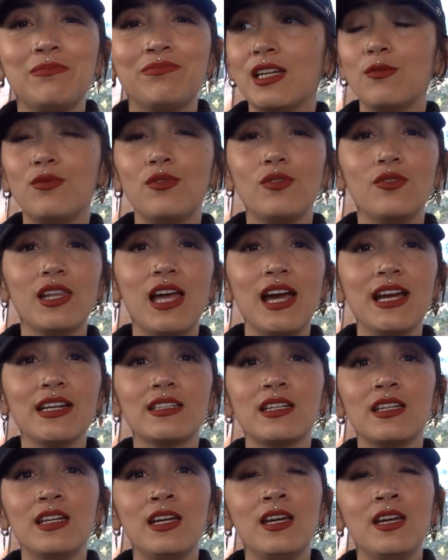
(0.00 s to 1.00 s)
And if you
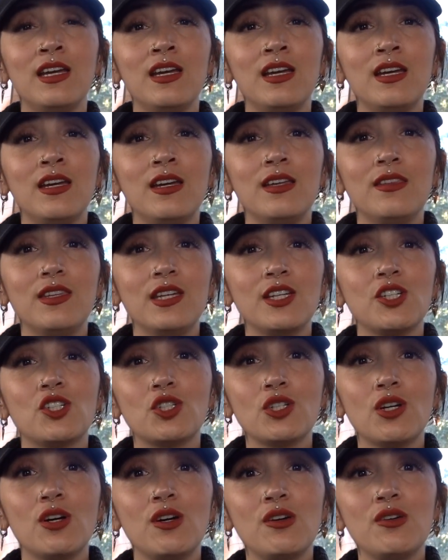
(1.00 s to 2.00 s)
liked this
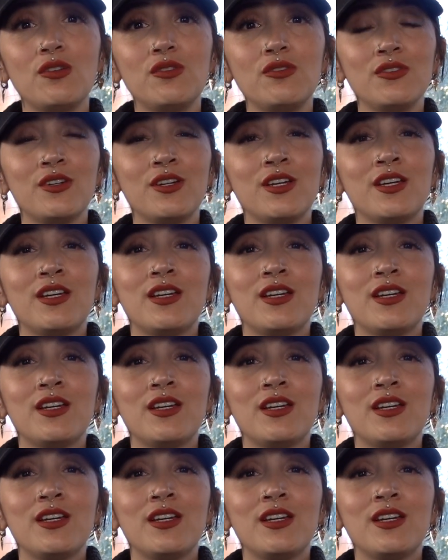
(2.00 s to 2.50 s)
show